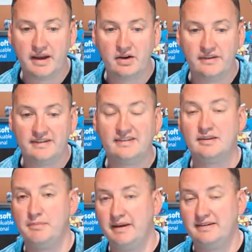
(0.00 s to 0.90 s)
here, this is
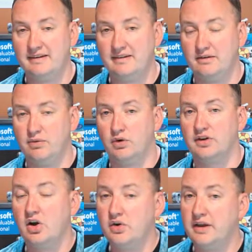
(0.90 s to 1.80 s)
the base 64
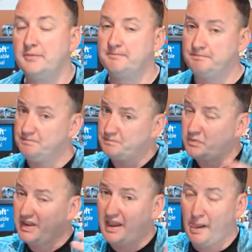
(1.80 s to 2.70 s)
encoding.
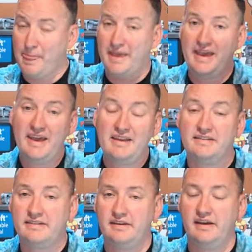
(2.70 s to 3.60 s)

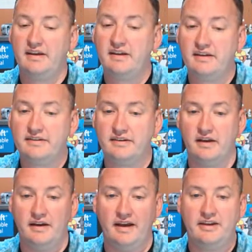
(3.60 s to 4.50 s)
It is
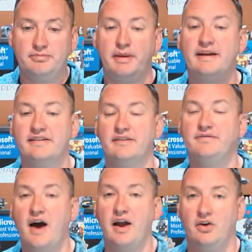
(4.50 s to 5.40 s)
as big as the
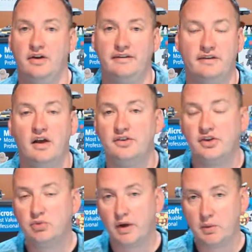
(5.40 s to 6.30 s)
file is. So
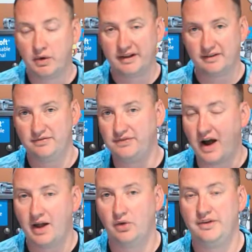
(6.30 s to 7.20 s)
that's why you want to get the
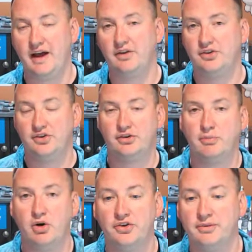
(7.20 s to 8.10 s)
file down to the
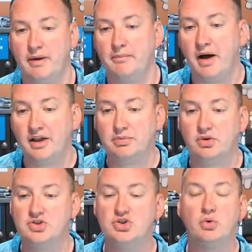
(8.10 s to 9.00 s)
smallest amount possible
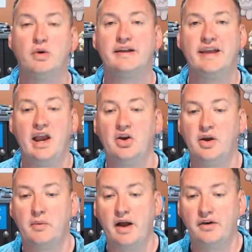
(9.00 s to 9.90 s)
because you don't want to carry
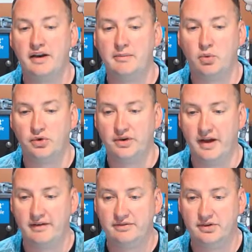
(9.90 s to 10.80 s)
around any more than you
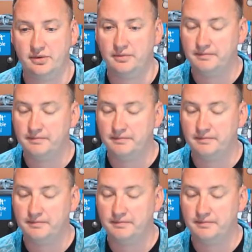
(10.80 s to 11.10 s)
have to.